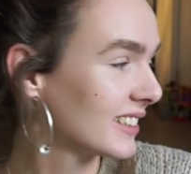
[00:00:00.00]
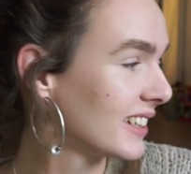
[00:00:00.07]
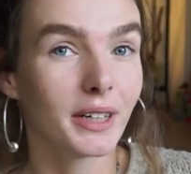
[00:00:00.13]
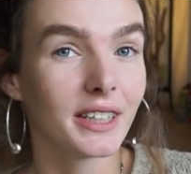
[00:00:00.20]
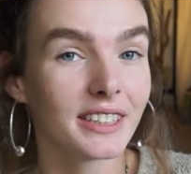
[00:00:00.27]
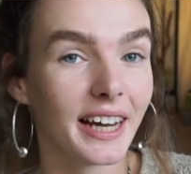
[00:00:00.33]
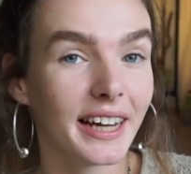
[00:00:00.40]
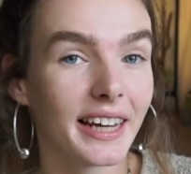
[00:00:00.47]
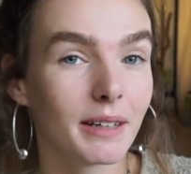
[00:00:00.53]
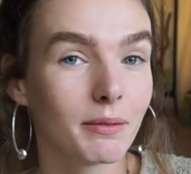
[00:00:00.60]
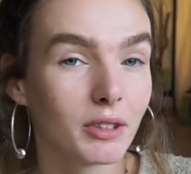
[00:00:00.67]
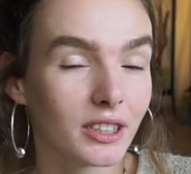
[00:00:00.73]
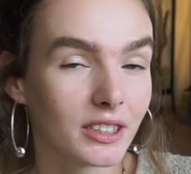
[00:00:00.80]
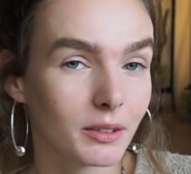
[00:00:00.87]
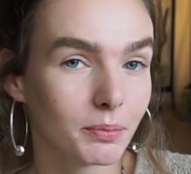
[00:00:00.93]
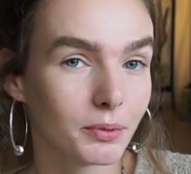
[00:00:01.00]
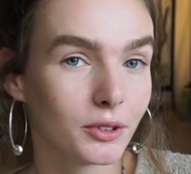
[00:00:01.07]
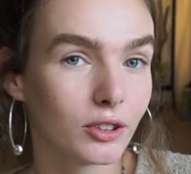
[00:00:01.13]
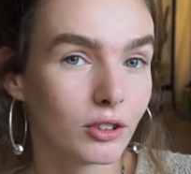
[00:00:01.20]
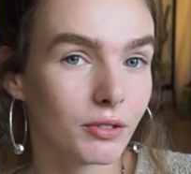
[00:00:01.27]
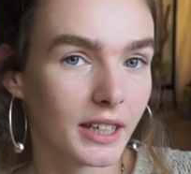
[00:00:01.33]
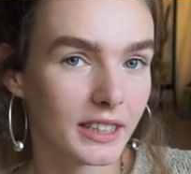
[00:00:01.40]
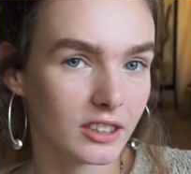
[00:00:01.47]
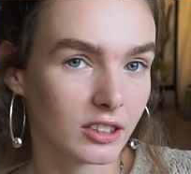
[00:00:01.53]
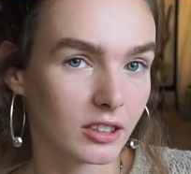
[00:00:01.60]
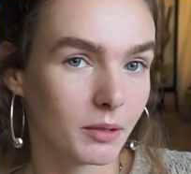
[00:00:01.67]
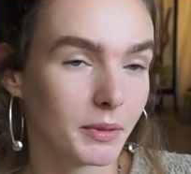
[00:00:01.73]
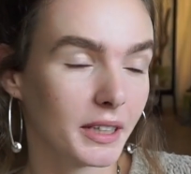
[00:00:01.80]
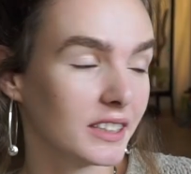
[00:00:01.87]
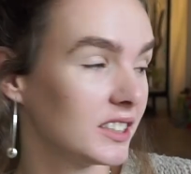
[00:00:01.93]
But I am gonna put quite
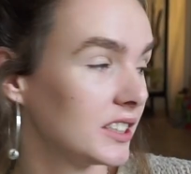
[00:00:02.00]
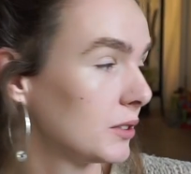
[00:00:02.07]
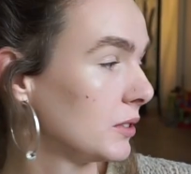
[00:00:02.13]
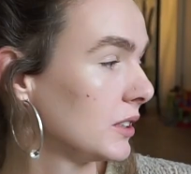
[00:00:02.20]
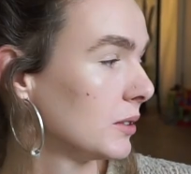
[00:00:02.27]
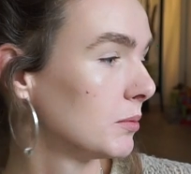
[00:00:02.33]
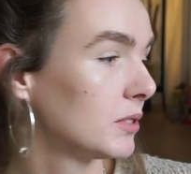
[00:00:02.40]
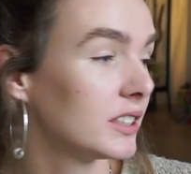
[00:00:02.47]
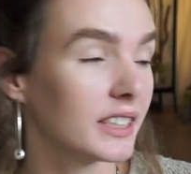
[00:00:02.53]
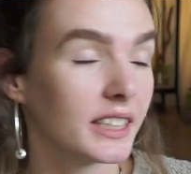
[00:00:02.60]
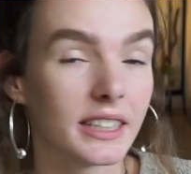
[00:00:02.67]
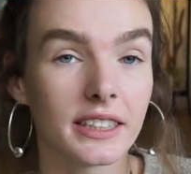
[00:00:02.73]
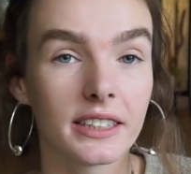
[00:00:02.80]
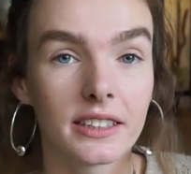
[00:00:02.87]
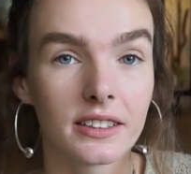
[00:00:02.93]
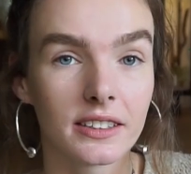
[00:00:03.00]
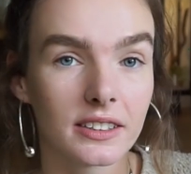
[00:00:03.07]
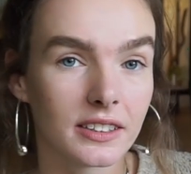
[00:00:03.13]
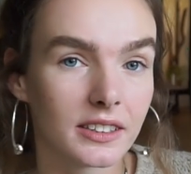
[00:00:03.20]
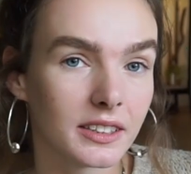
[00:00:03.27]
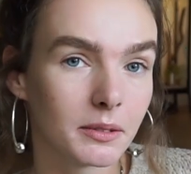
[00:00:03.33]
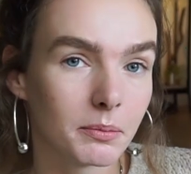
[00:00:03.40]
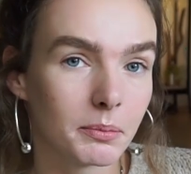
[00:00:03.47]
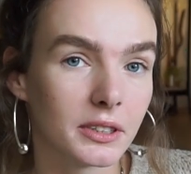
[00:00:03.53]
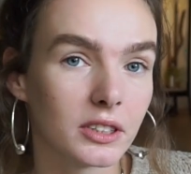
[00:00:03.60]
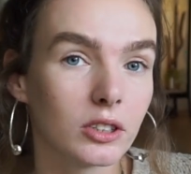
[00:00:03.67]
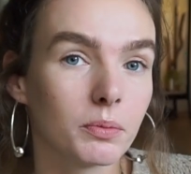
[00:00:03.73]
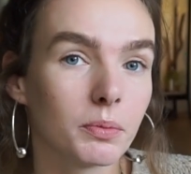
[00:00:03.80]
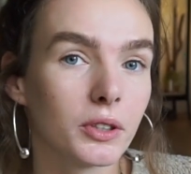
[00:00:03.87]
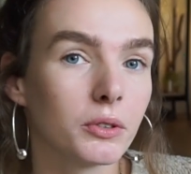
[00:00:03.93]
some anthuriums in the
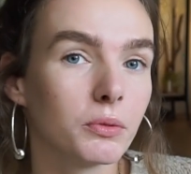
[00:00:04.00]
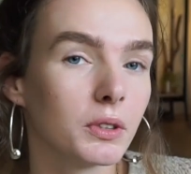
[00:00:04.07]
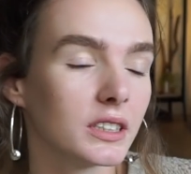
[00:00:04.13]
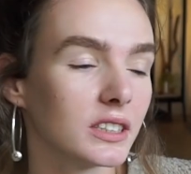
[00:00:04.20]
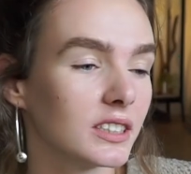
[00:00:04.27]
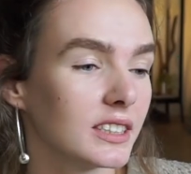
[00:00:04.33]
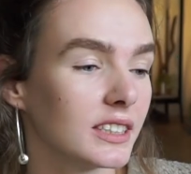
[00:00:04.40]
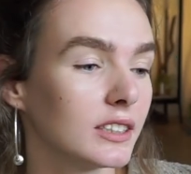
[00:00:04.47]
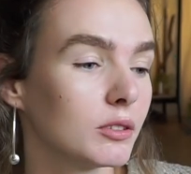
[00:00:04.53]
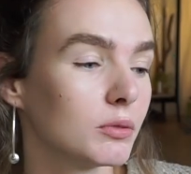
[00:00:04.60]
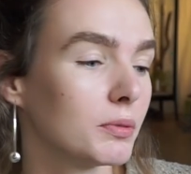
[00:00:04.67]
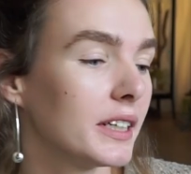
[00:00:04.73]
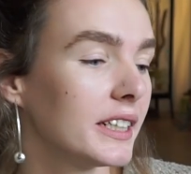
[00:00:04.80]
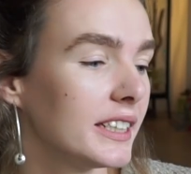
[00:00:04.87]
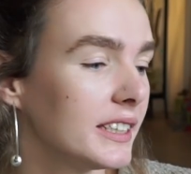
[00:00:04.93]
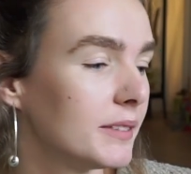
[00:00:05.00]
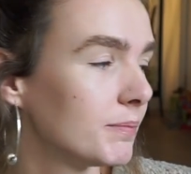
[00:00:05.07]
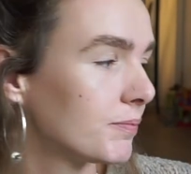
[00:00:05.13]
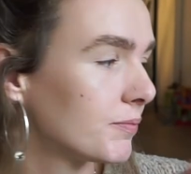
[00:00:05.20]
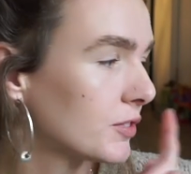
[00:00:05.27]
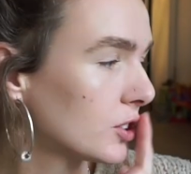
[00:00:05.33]
Millsbow once it's ready.